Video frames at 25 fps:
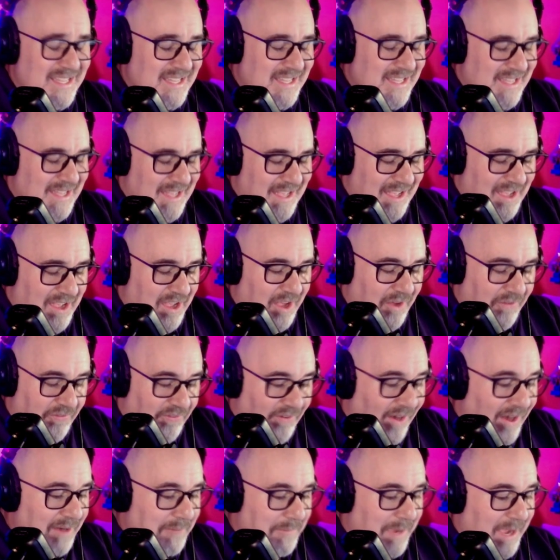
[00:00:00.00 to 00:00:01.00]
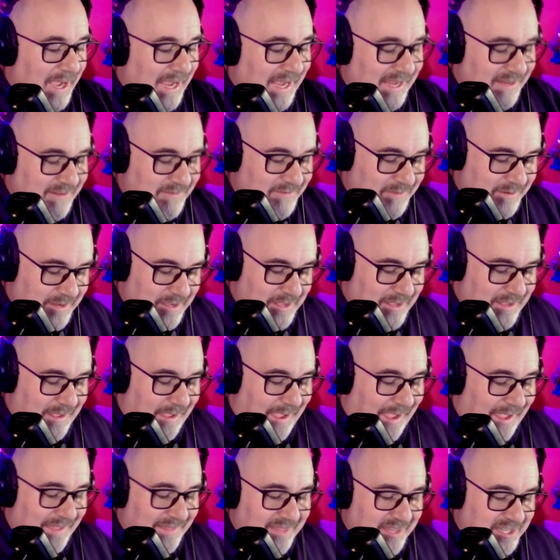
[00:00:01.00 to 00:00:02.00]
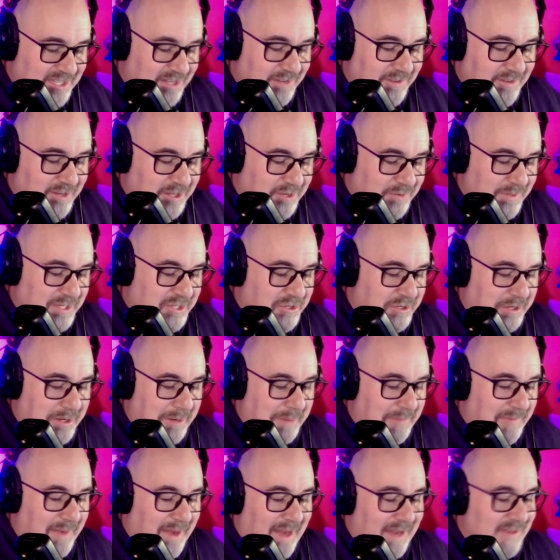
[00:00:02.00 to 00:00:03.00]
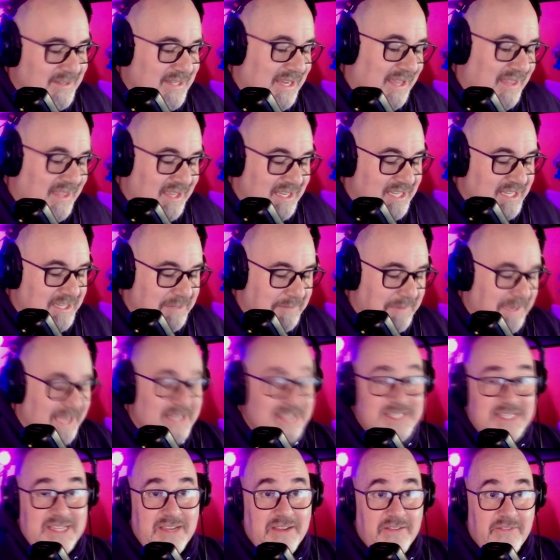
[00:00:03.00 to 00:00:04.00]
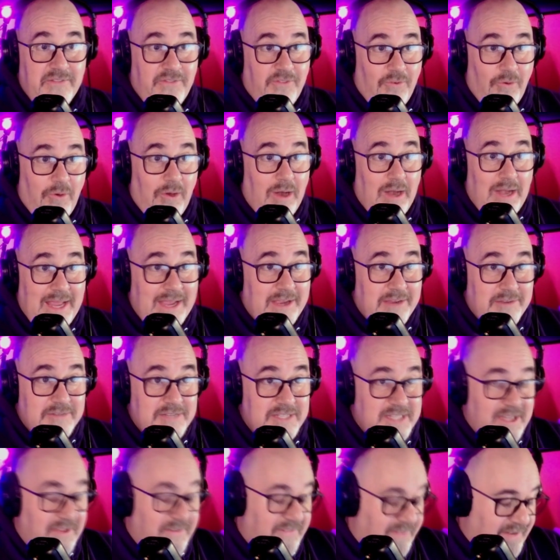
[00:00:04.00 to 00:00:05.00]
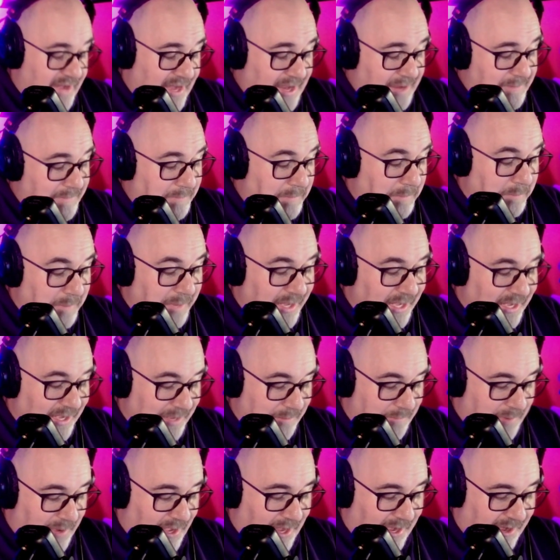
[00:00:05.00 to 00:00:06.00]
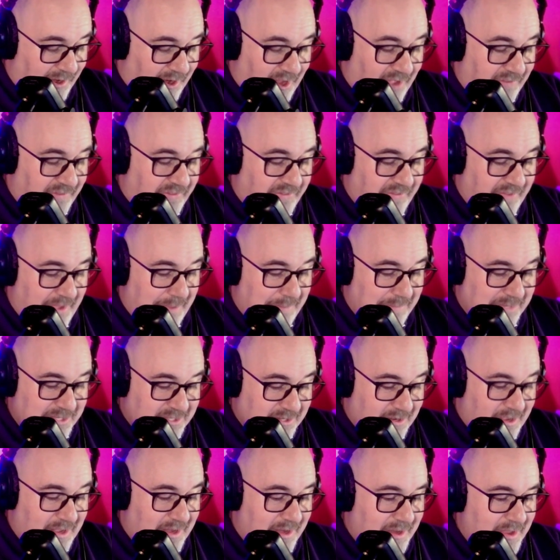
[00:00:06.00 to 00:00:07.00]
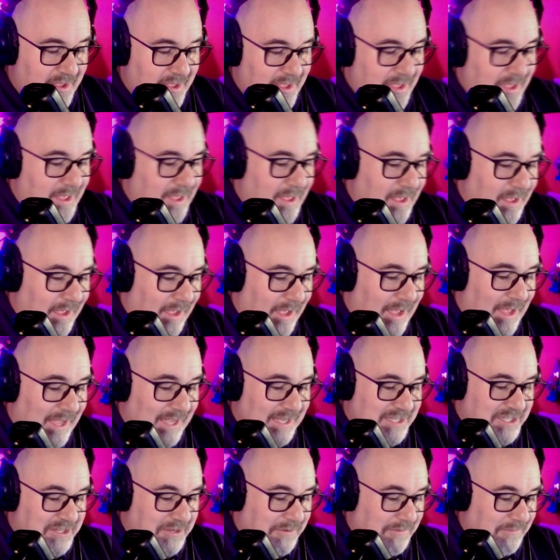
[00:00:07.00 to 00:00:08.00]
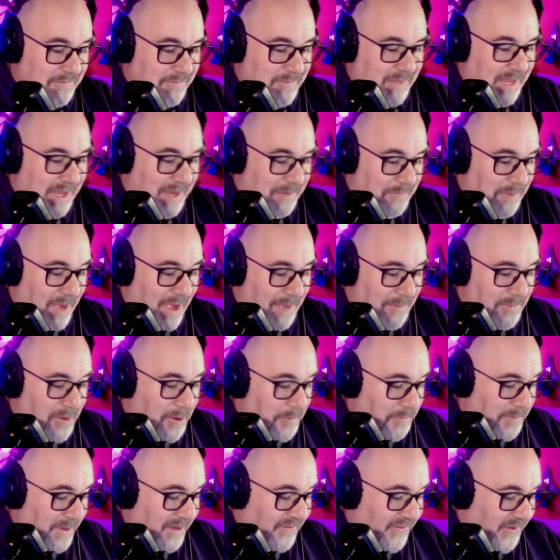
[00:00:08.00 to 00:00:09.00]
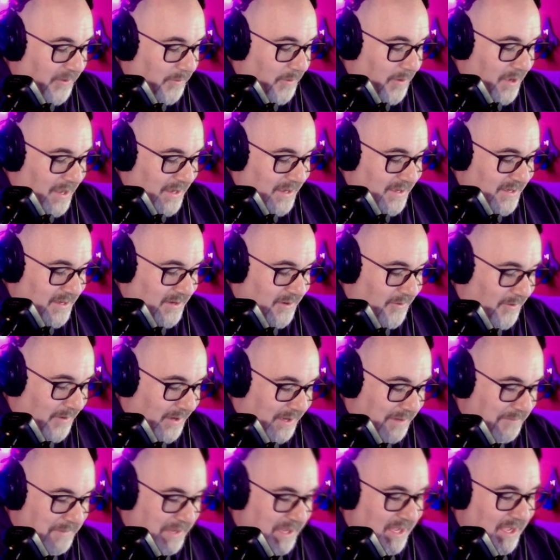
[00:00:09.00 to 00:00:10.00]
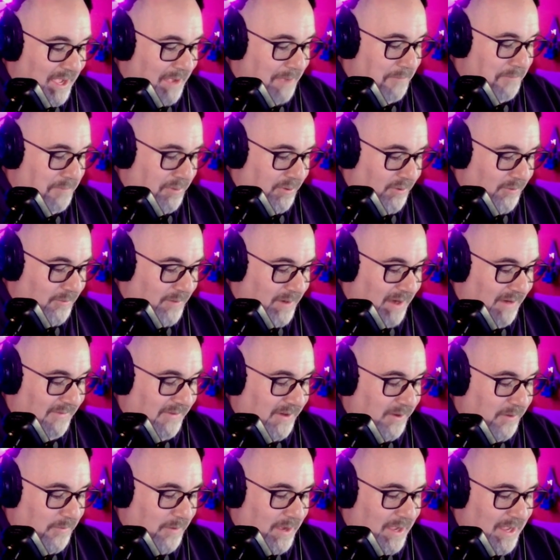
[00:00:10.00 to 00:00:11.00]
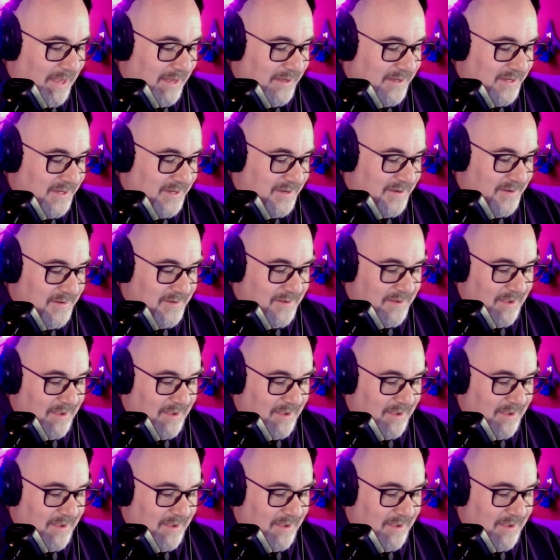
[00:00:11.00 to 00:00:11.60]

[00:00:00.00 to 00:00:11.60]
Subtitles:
A friend of mine had this on the Twitch stream, and I was like, this is amazing for Lego stuff. And I immediately bought it off of Amazon. So they can pop open if you want, or it can be up, whatever you want.